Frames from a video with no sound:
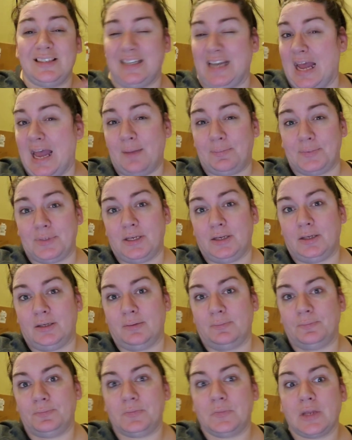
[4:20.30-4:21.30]
snapped
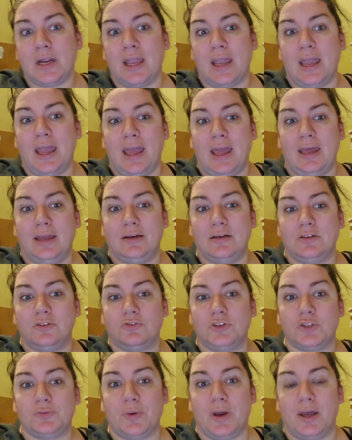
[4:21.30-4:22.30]
and
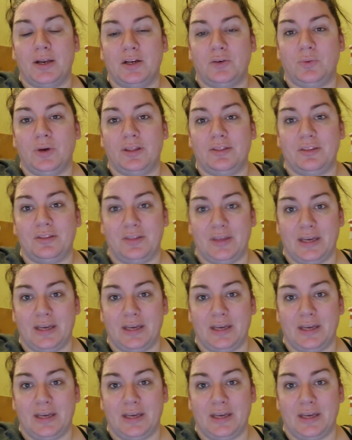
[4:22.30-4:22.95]
responded with